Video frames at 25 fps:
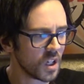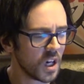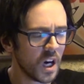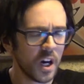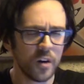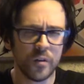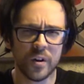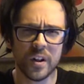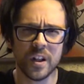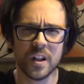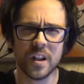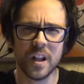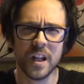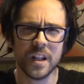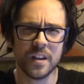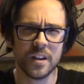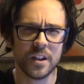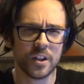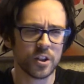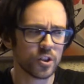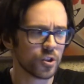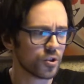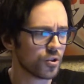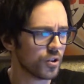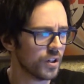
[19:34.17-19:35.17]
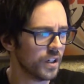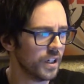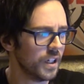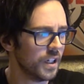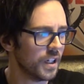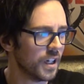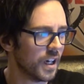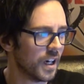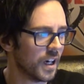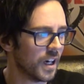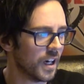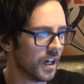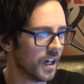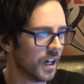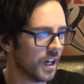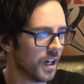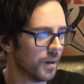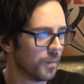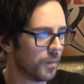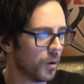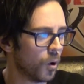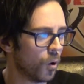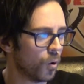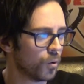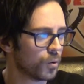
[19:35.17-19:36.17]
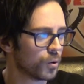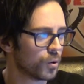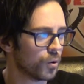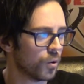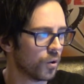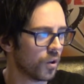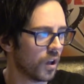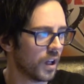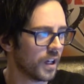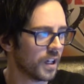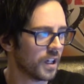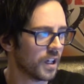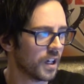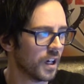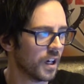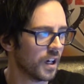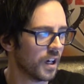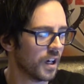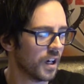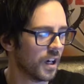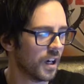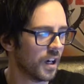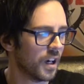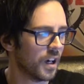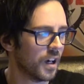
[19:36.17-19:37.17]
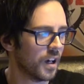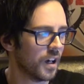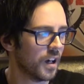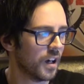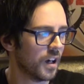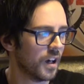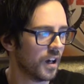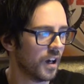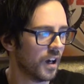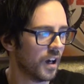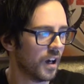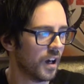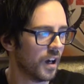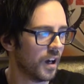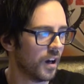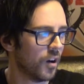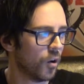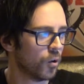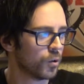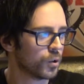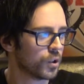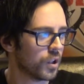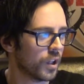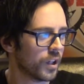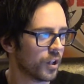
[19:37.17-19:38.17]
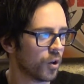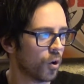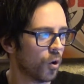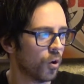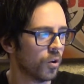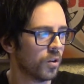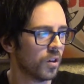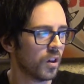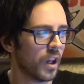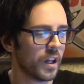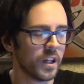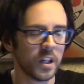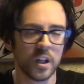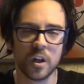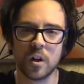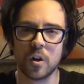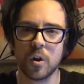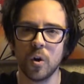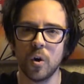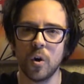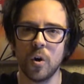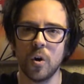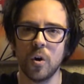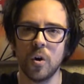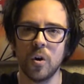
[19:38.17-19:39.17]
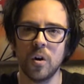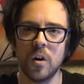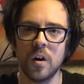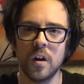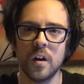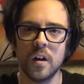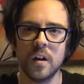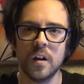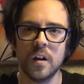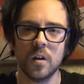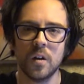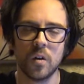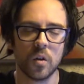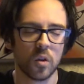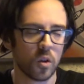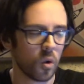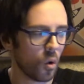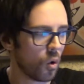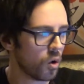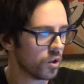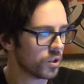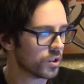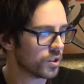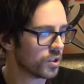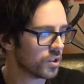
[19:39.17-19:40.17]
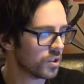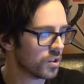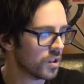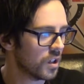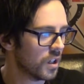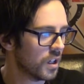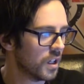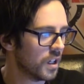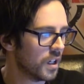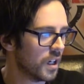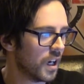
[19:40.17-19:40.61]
I really like this trait, uh, but also like it, uh, also like on Lightning Claw Lords.